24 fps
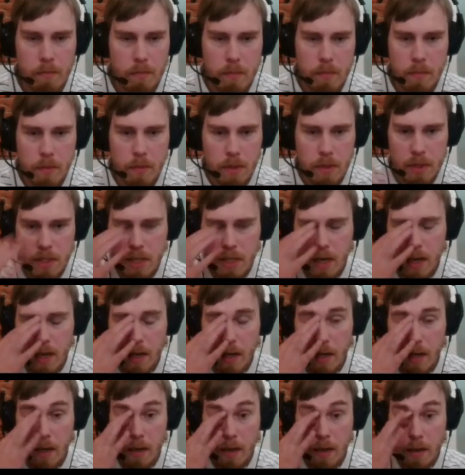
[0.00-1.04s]

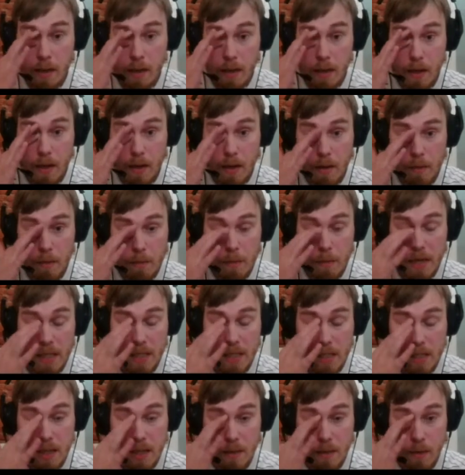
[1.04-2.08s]
Suddenly black
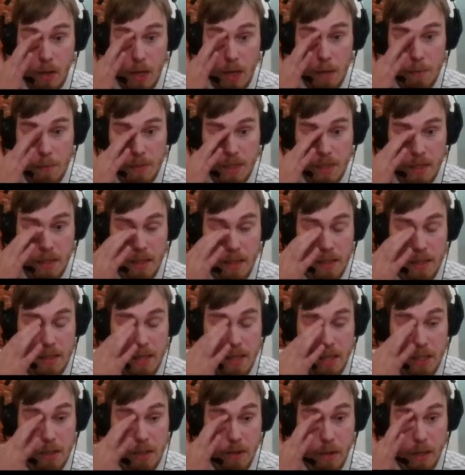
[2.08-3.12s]
just develops, and there's
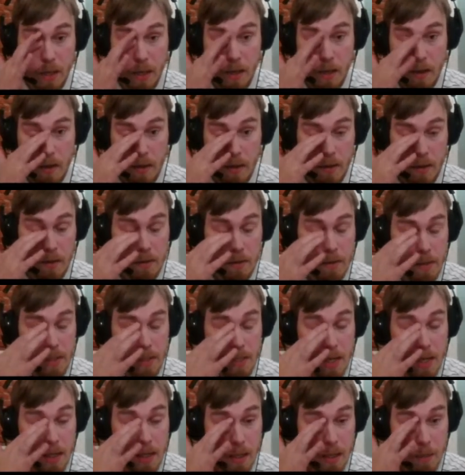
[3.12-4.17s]

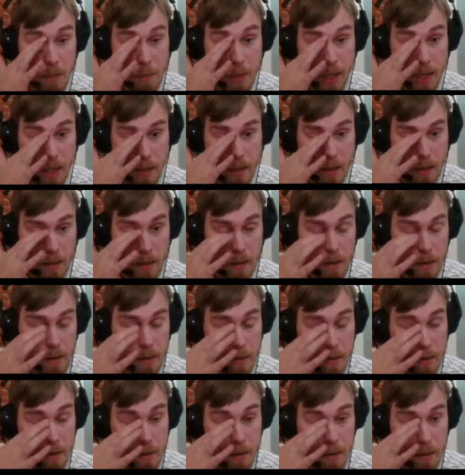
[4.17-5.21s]
nothing big.
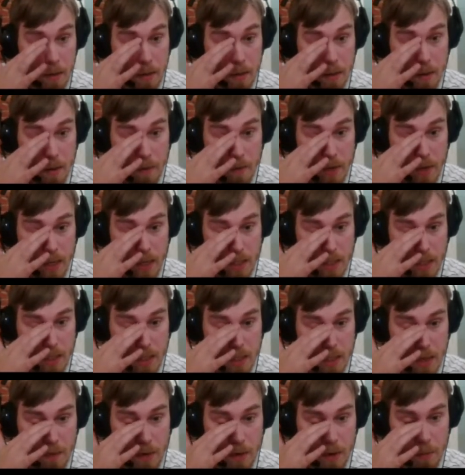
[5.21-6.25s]
If knight
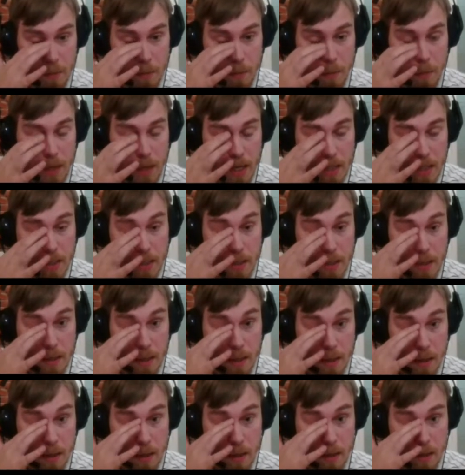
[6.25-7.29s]
c7, black just
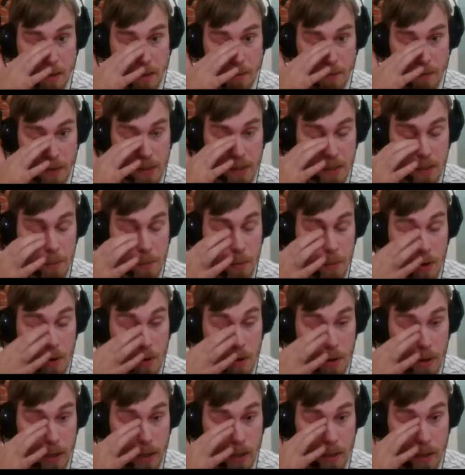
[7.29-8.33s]
defends the
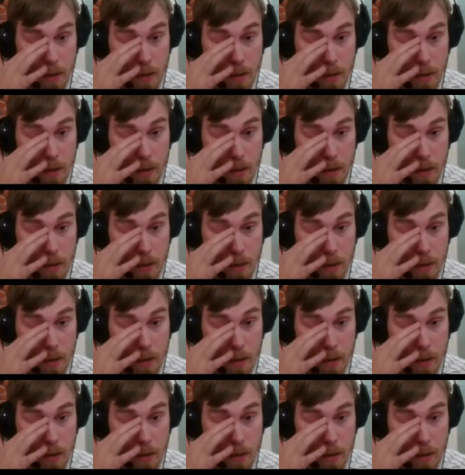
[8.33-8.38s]
pawn, and